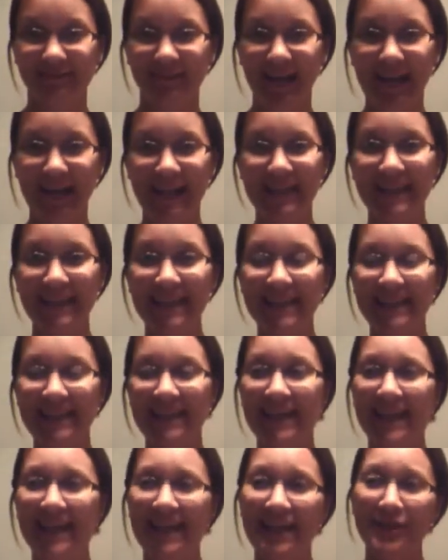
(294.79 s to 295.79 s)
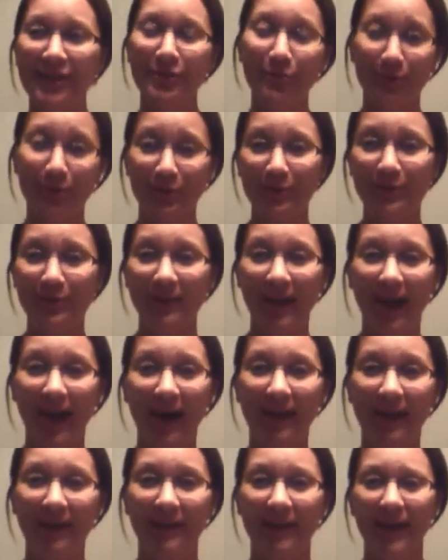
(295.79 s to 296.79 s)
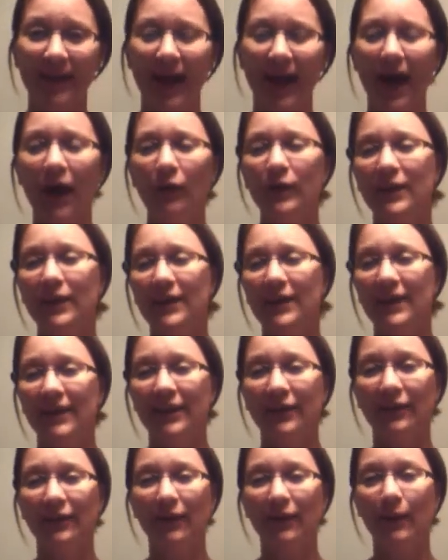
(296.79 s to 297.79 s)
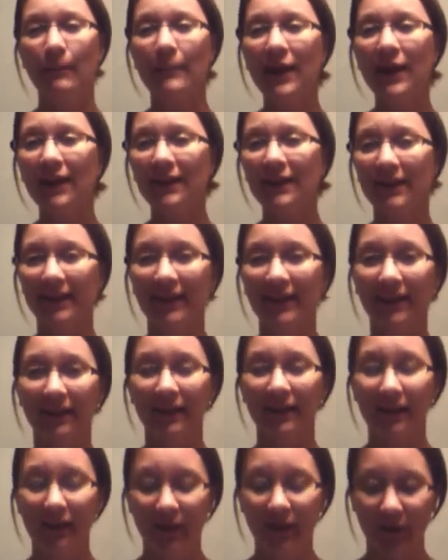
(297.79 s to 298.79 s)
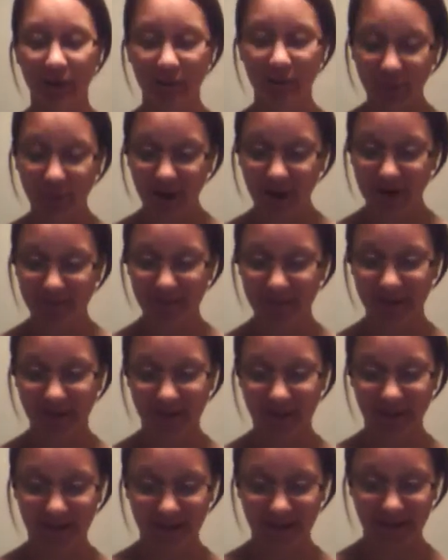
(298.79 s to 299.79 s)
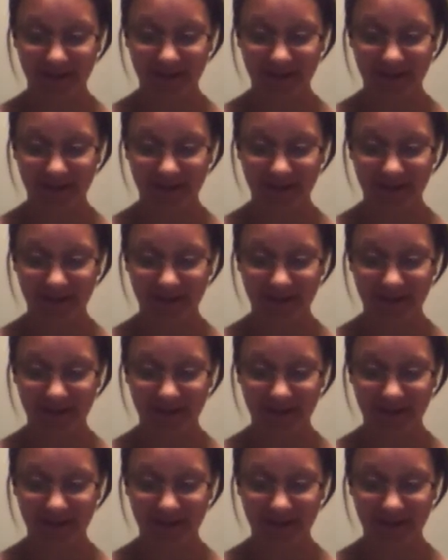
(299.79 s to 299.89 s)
And then through that, how can he hear a melody through everything?